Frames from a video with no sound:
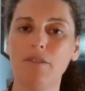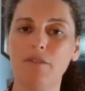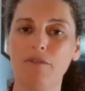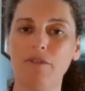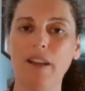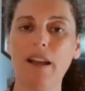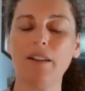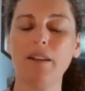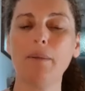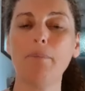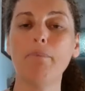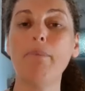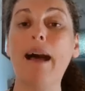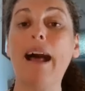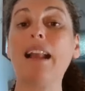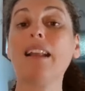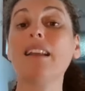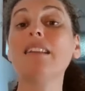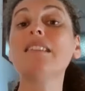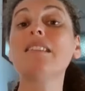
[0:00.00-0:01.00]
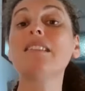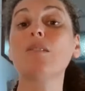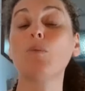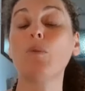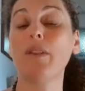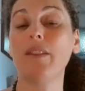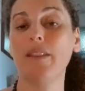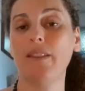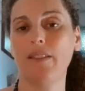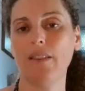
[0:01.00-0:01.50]
found a balance
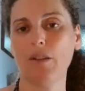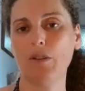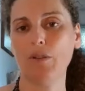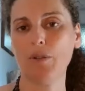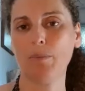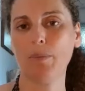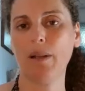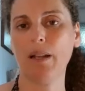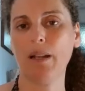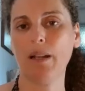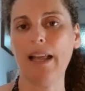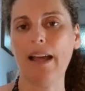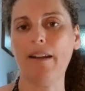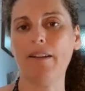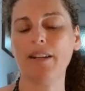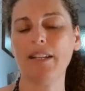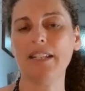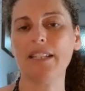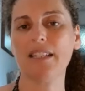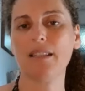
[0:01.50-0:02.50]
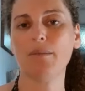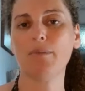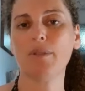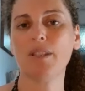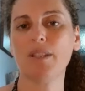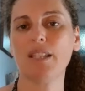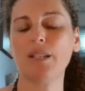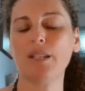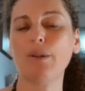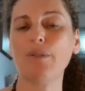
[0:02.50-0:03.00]
within those polarities
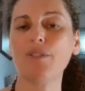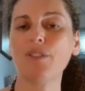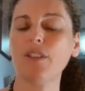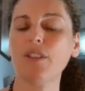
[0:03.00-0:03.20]
themselves.